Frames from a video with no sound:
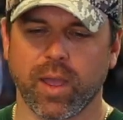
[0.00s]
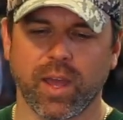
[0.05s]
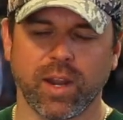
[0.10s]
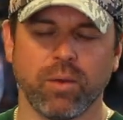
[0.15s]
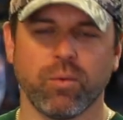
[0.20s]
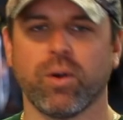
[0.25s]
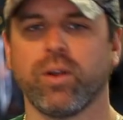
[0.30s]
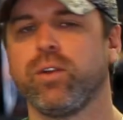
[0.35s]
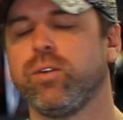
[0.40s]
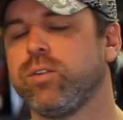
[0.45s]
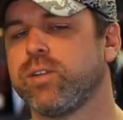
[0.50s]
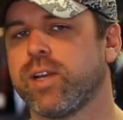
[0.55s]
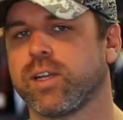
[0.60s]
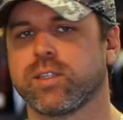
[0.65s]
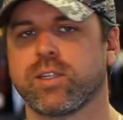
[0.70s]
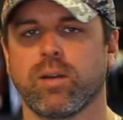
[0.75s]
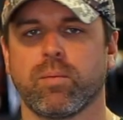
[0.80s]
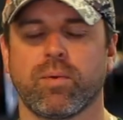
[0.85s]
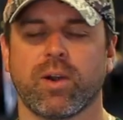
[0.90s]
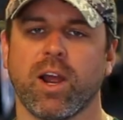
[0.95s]
anyone who
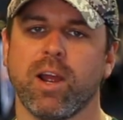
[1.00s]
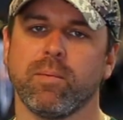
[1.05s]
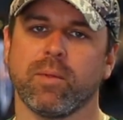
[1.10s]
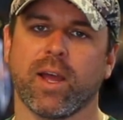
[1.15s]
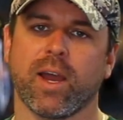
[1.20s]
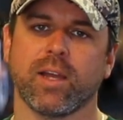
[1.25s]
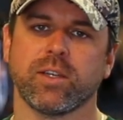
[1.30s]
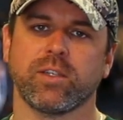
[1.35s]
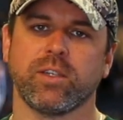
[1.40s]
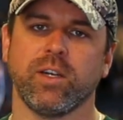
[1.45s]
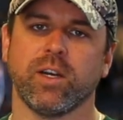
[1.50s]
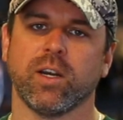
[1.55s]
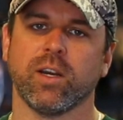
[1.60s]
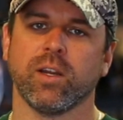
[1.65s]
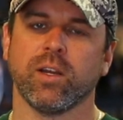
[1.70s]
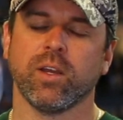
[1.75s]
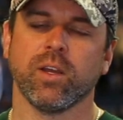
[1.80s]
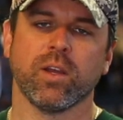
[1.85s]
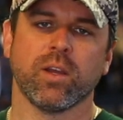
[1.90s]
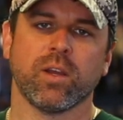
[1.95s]
tested a Prime last year
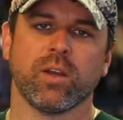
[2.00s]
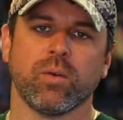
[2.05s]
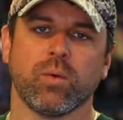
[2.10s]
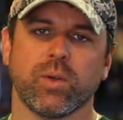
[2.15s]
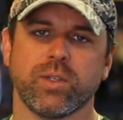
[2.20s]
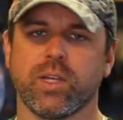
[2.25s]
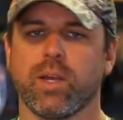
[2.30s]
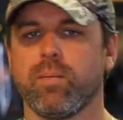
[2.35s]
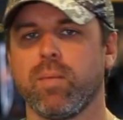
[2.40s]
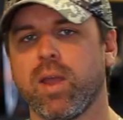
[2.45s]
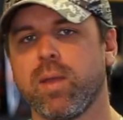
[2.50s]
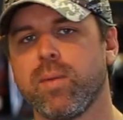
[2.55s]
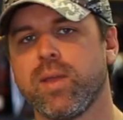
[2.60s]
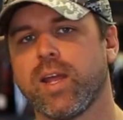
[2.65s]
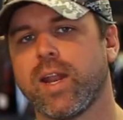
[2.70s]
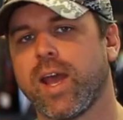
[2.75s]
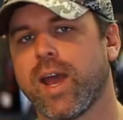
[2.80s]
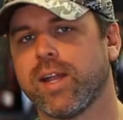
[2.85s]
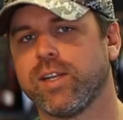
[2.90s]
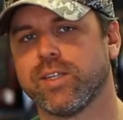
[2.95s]
was that maybe
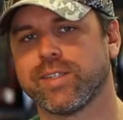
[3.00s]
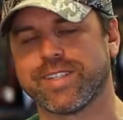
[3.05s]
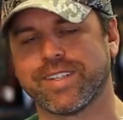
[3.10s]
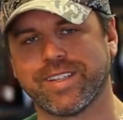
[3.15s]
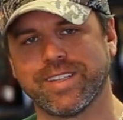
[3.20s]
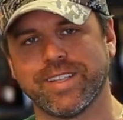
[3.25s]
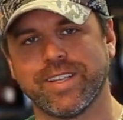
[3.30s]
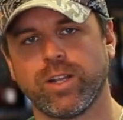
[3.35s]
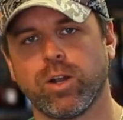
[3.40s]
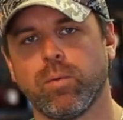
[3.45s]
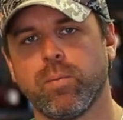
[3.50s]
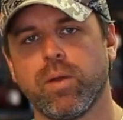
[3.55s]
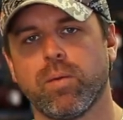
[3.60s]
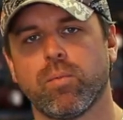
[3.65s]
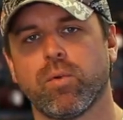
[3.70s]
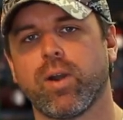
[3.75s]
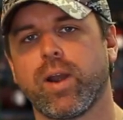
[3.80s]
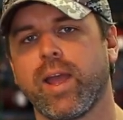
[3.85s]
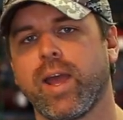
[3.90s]
it had just a little bit more